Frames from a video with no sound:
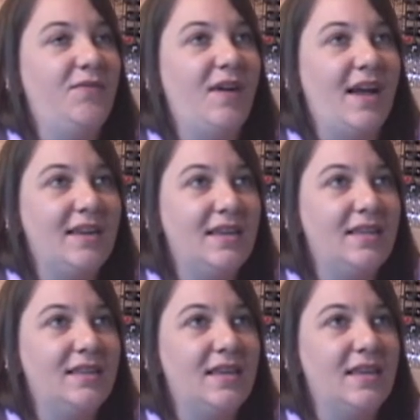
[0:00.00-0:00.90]

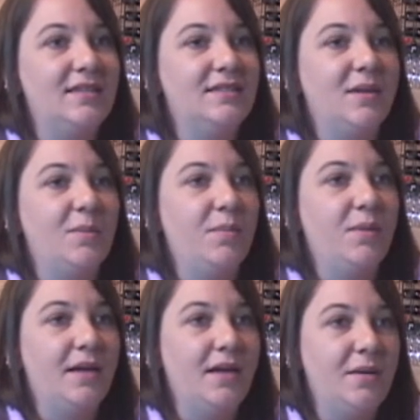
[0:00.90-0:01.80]
finding things and
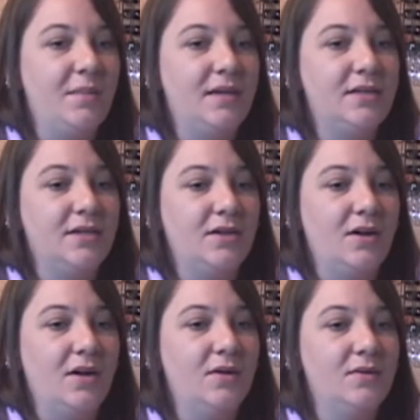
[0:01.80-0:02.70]
bringing them into
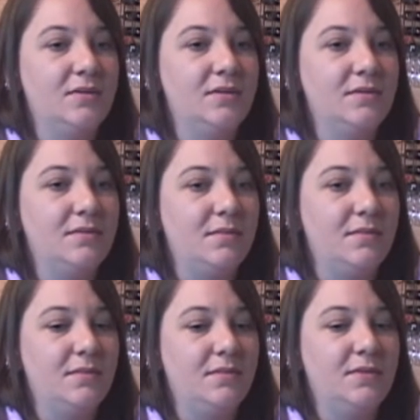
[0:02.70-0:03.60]
your own
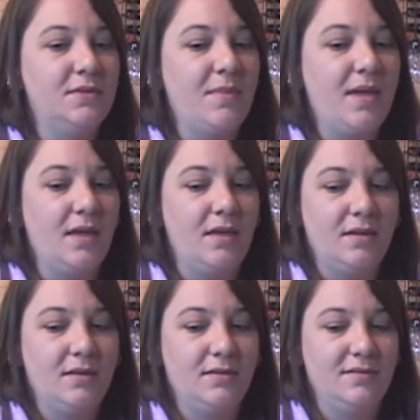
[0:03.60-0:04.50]
to
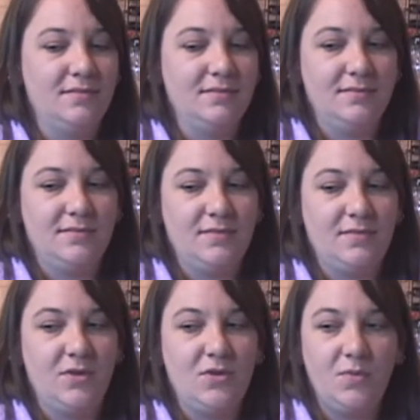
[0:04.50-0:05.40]
make
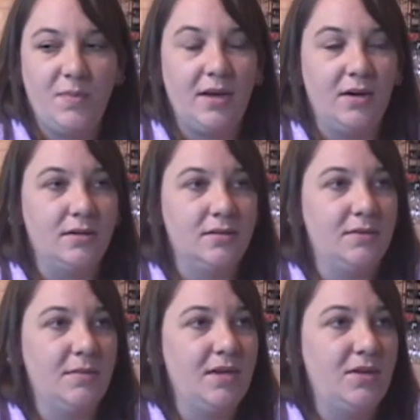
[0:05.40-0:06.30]
you bigger
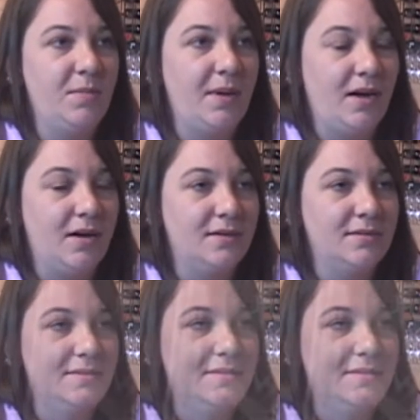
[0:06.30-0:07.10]
and make you better.